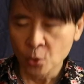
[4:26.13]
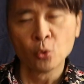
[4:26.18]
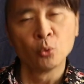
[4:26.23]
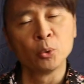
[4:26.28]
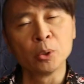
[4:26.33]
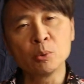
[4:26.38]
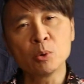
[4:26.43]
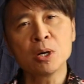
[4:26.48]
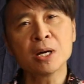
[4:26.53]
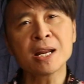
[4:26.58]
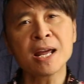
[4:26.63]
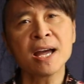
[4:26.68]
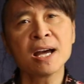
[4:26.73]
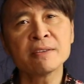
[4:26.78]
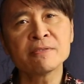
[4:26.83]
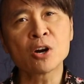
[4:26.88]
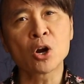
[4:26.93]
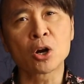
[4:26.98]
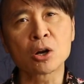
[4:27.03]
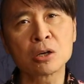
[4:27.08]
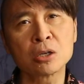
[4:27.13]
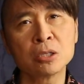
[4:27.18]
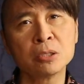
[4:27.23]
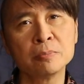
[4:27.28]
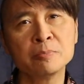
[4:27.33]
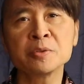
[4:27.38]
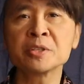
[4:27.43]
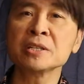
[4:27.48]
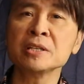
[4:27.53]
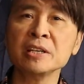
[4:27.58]
We want to have our
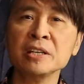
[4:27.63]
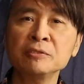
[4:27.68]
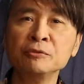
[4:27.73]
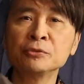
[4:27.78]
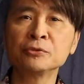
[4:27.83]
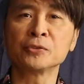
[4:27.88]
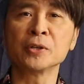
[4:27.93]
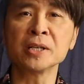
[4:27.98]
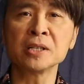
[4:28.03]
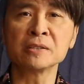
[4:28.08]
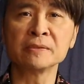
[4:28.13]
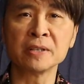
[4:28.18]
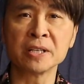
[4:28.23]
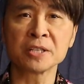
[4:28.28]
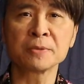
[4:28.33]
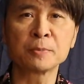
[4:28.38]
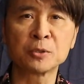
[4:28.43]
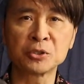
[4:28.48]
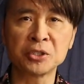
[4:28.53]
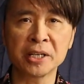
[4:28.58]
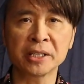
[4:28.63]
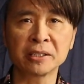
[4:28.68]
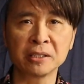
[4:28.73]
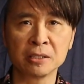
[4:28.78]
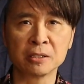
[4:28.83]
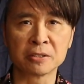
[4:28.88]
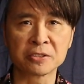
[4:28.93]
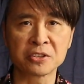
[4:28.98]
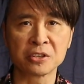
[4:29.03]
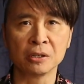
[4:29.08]
arms in front of us
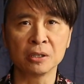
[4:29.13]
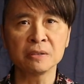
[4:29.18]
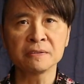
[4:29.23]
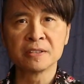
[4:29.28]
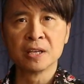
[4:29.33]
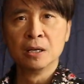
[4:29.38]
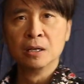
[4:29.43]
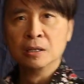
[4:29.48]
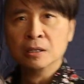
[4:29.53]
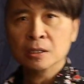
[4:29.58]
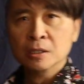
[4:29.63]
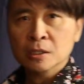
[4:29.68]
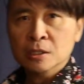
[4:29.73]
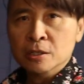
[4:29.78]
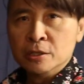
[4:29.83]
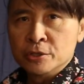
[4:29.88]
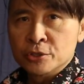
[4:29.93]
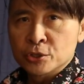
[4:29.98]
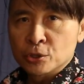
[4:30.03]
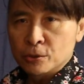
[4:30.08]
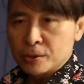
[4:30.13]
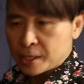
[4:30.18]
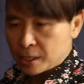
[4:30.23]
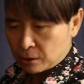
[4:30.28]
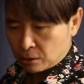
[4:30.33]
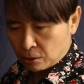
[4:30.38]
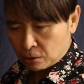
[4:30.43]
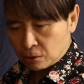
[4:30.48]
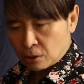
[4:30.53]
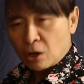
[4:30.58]
protecting ourselves so that
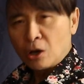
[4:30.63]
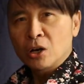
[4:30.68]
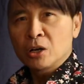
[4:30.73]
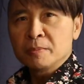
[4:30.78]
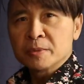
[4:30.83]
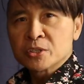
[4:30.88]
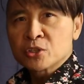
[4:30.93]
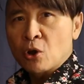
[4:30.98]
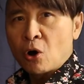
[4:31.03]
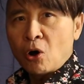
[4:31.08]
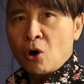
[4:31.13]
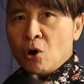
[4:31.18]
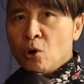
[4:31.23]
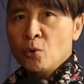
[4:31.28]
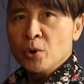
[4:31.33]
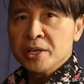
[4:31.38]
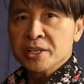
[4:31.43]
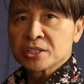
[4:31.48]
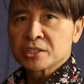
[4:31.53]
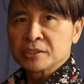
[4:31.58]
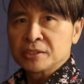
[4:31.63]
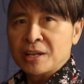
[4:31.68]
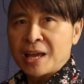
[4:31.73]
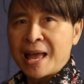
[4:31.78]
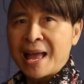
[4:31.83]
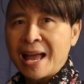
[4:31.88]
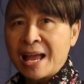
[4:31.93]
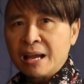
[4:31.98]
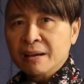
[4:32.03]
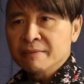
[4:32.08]
our arm is always going to
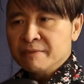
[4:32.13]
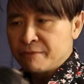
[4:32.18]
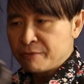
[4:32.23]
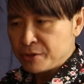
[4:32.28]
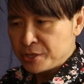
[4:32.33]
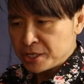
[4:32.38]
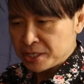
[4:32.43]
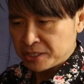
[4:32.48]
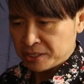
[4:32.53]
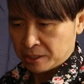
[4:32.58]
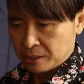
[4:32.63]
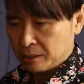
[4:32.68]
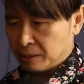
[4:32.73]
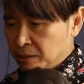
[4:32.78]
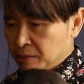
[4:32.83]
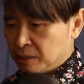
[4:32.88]
have this